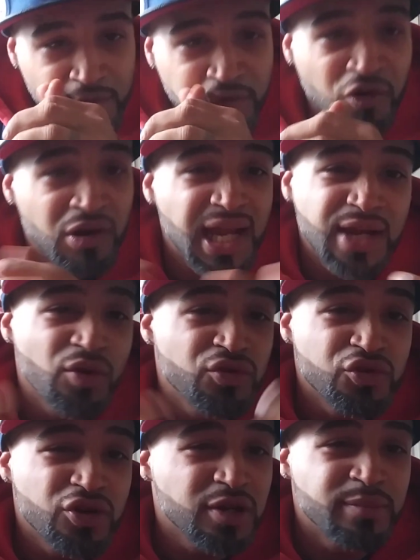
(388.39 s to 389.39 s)
For all I know,
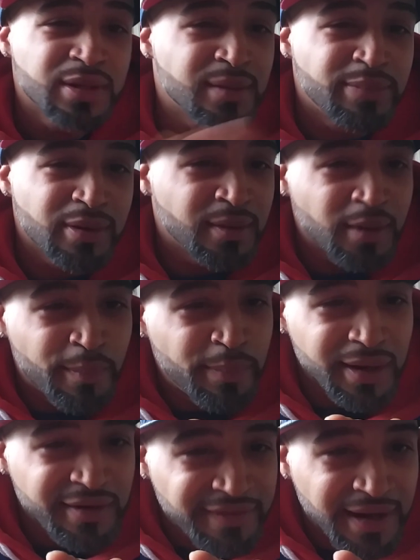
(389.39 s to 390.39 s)
you could have been a
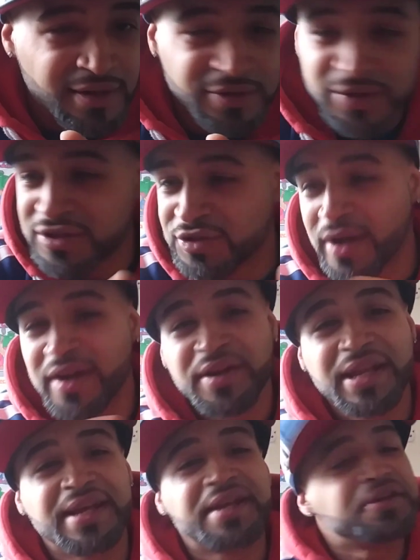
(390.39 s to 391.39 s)
pedophile just trying
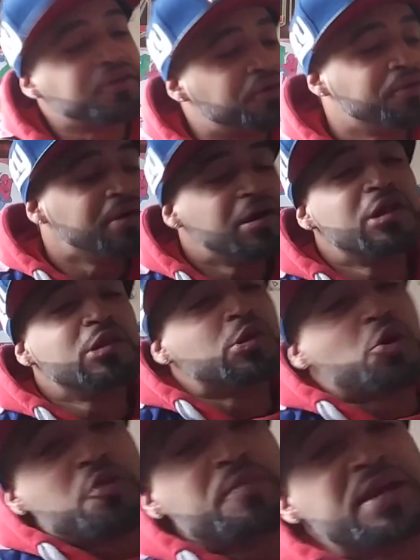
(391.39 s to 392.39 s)
to, like, you know, lure